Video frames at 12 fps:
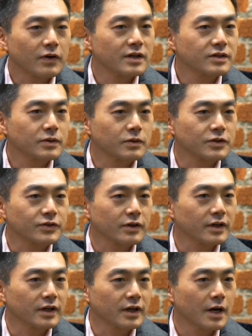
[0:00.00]
friends who were
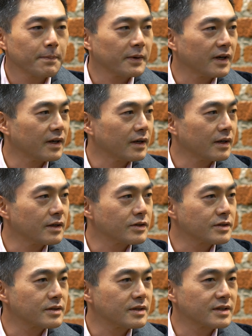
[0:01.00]
starting a company, and I
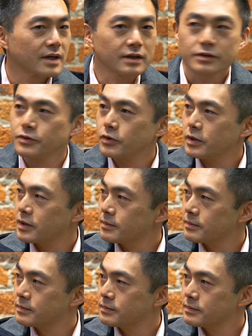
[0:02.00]
just decided to join
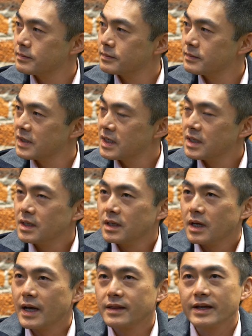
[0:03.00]
them.
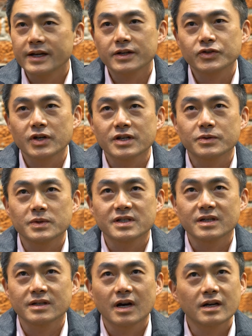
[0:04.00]
And link exchange
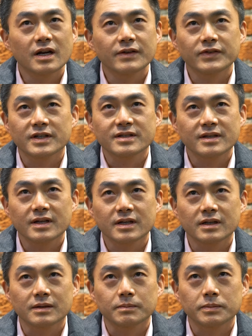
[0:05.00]
was a non-obvious
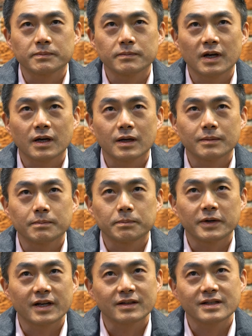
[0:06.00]
thing, um,
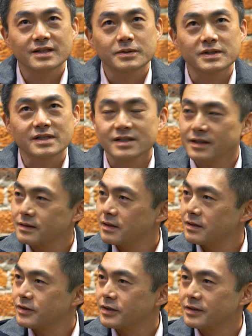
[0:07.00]
but at least it was in
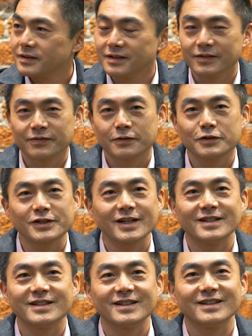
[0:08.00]
technology. The first
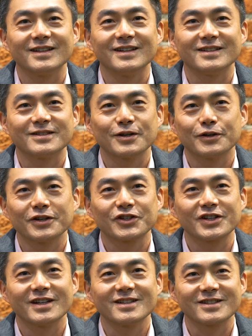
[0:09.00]
idea that Tony
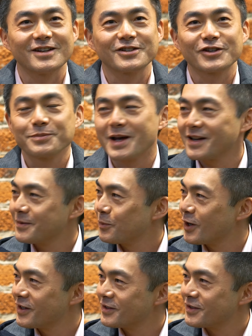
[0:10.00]
Hsieh and Sanjay Madan
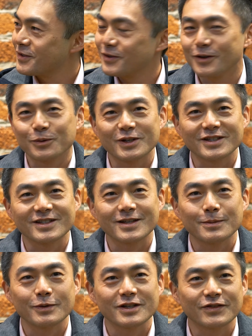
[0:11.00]
wanted to start was a
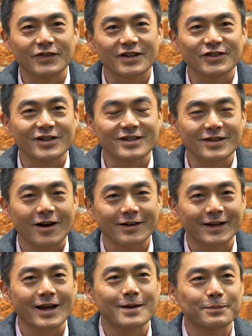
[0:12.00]
Subways franchise
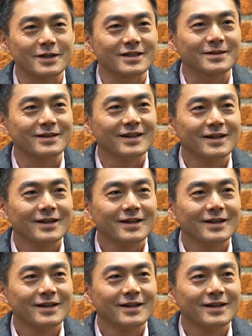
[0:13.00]
on campus.